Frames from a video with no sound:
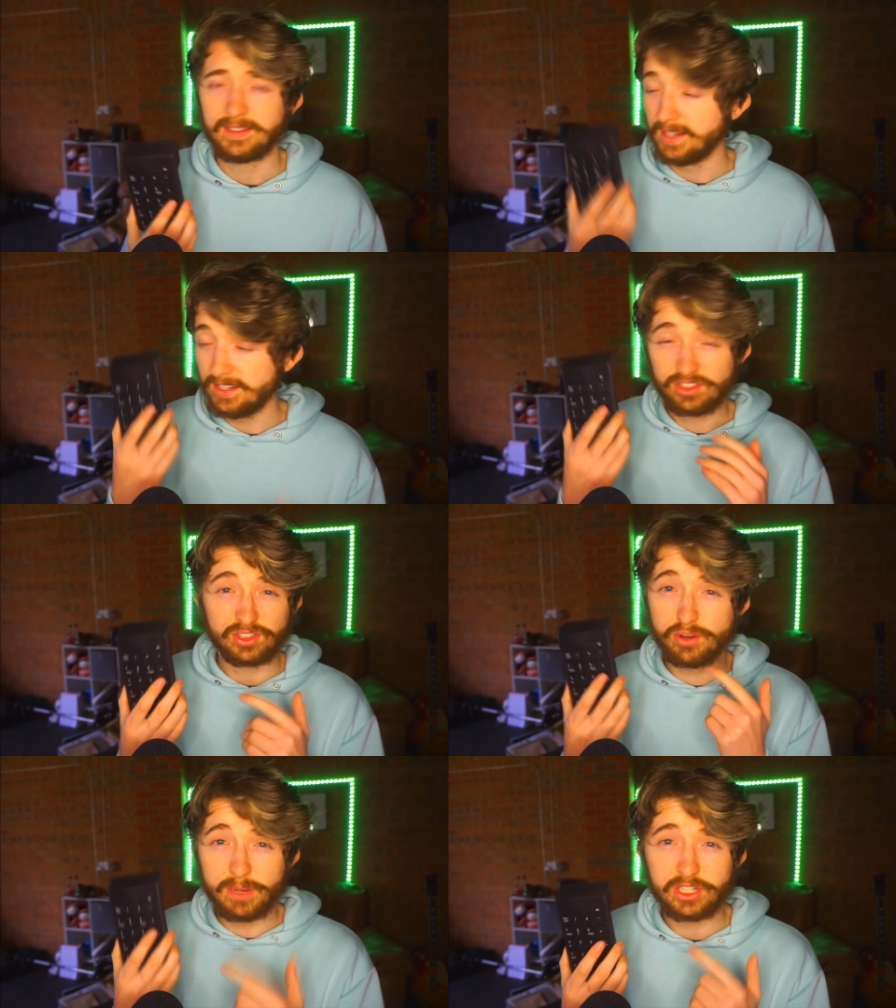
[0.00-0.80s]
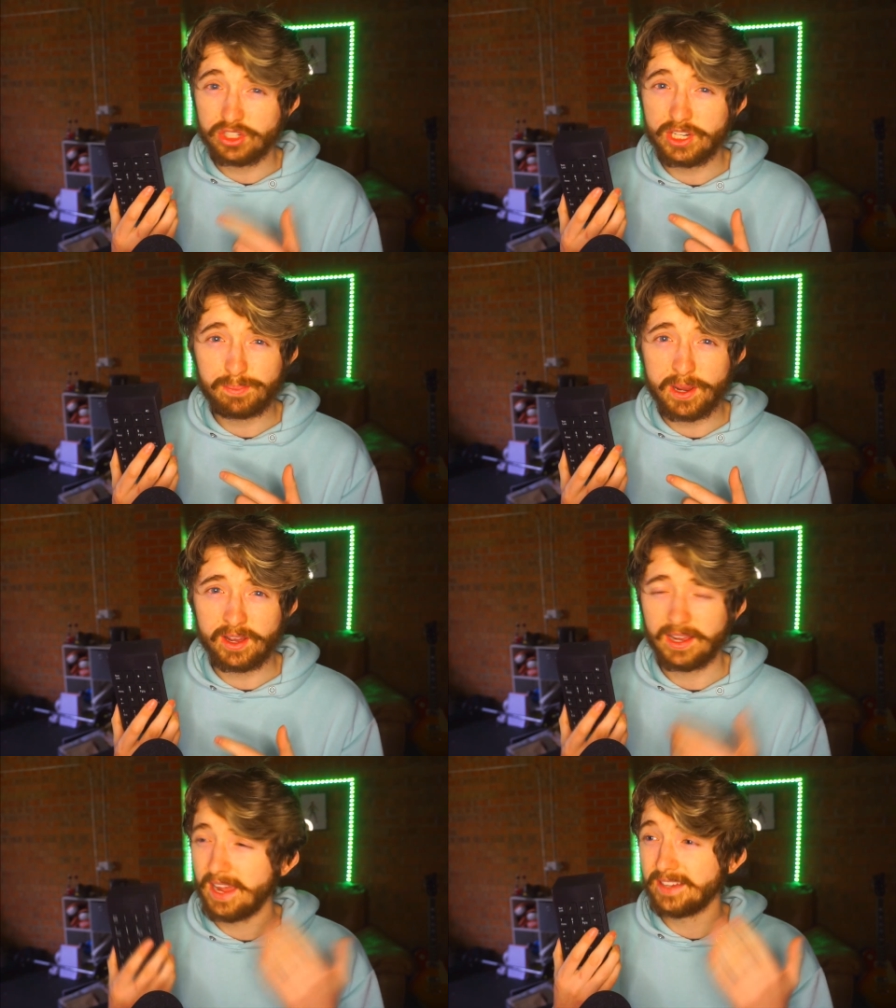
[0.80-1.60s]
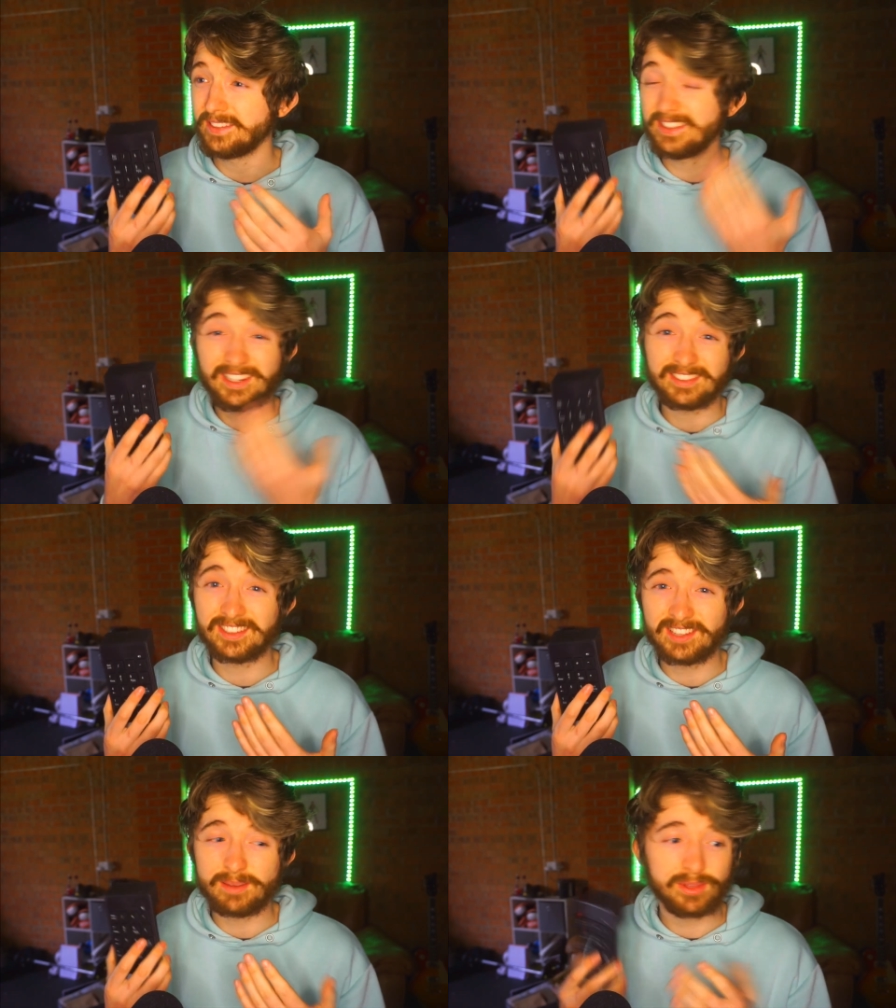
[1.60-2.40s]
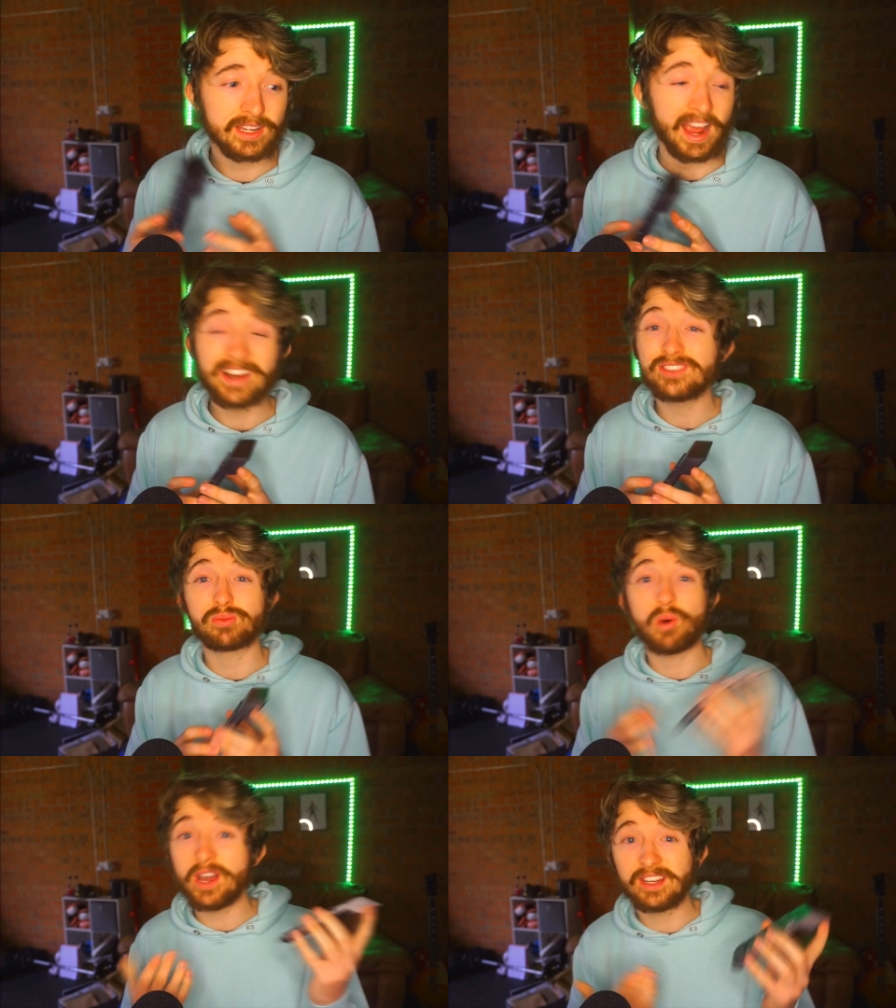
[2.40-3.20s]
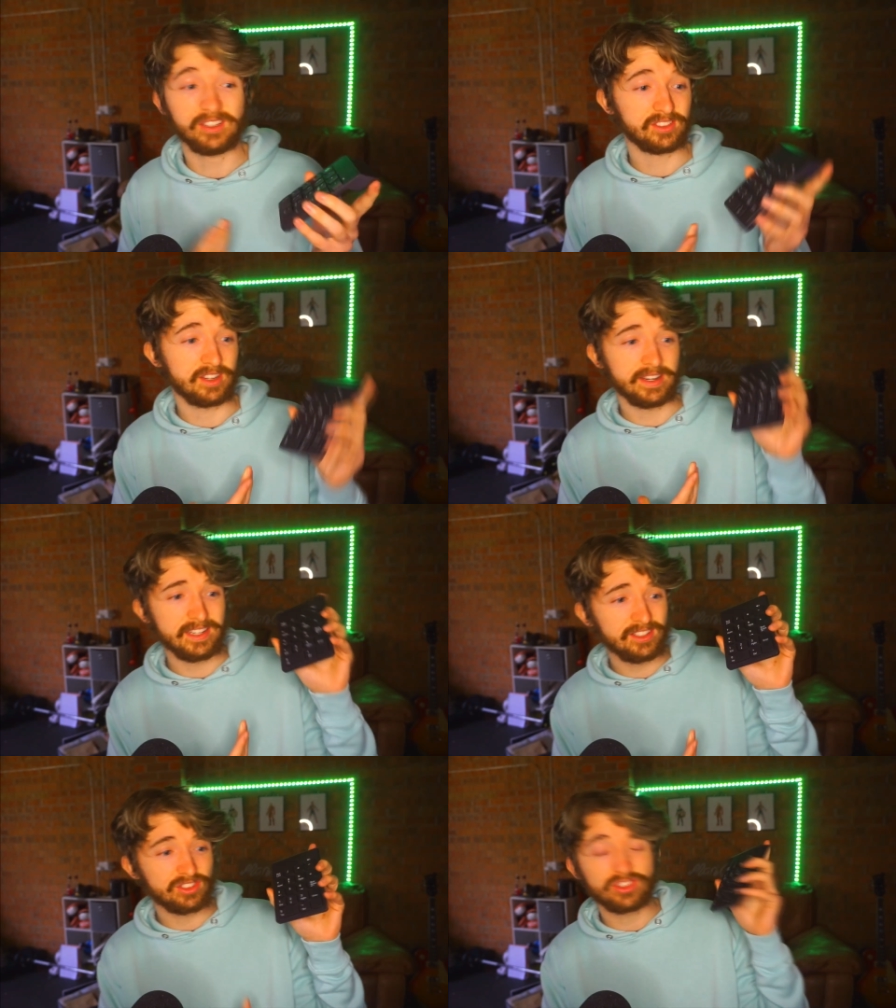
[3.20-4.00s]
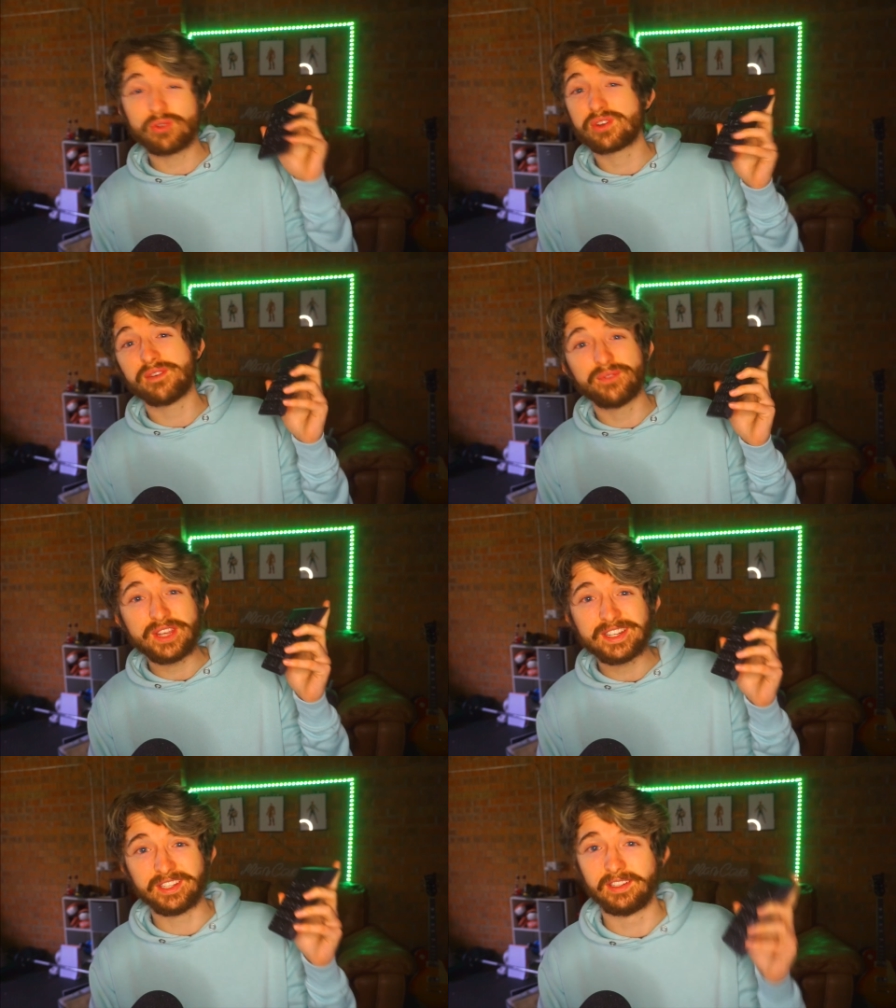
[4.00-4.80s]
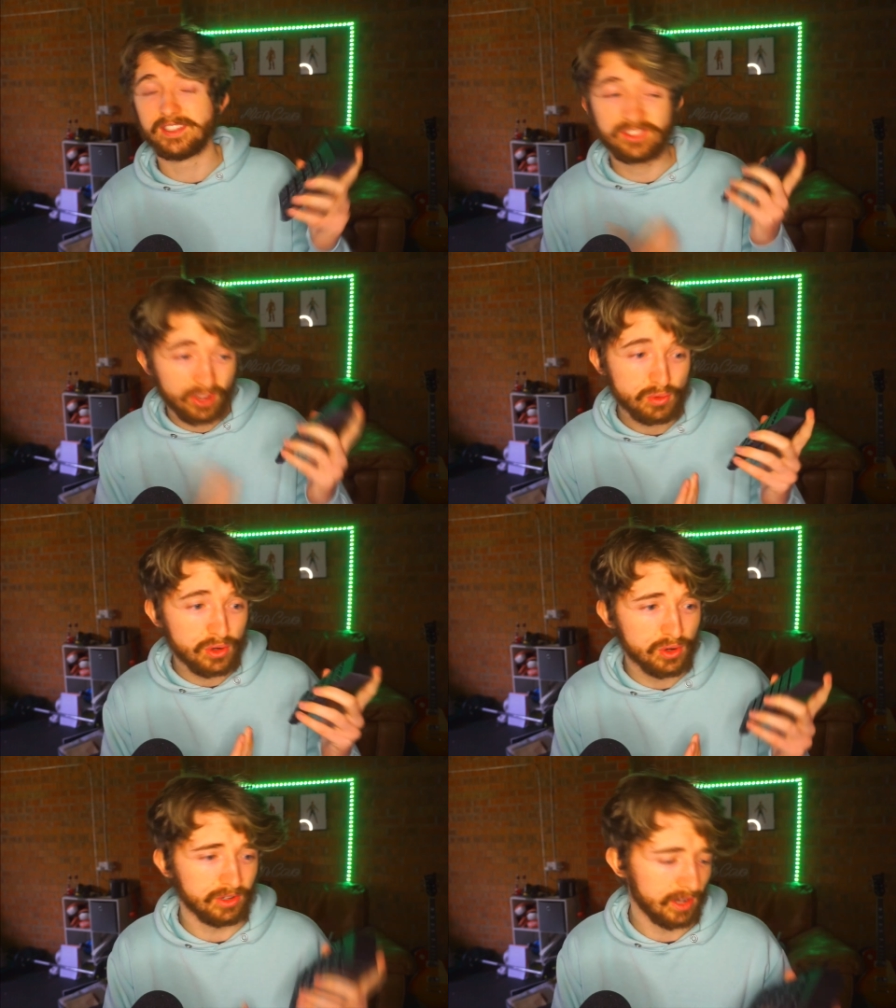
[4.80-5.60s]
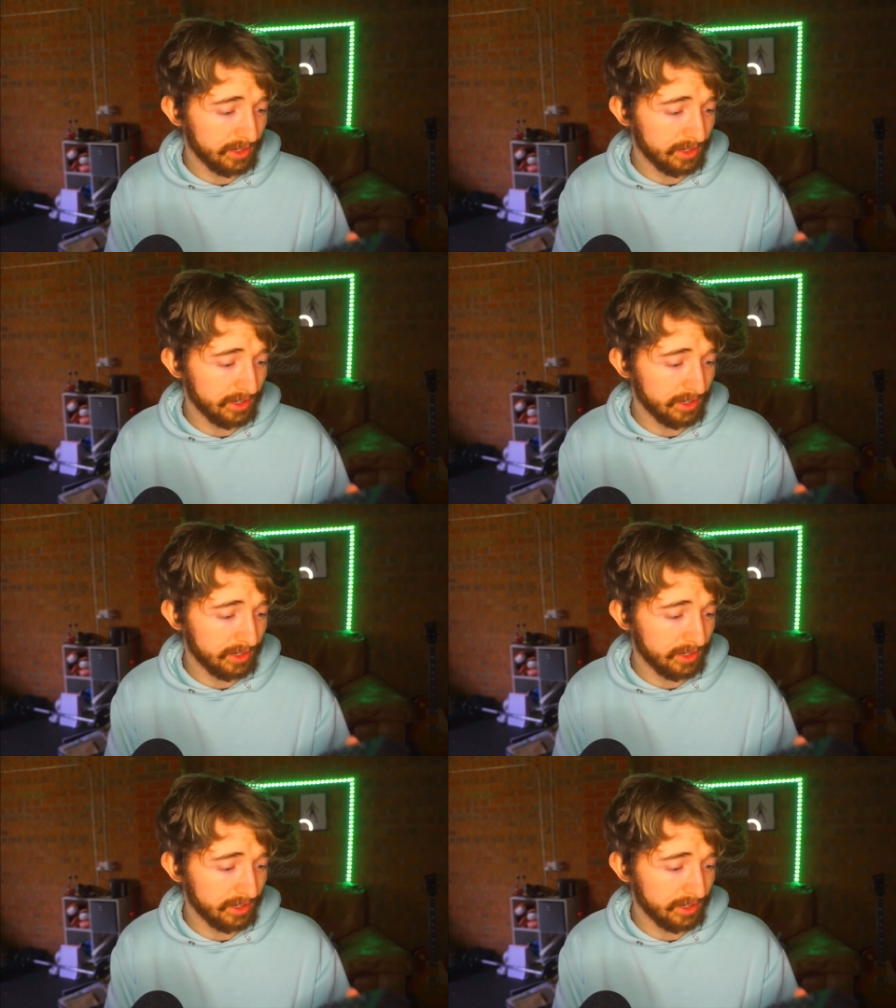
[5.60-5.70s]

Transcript: It's so much cheaper, and it does the same thing, and it's wireless. Like, it's so convenient, so good.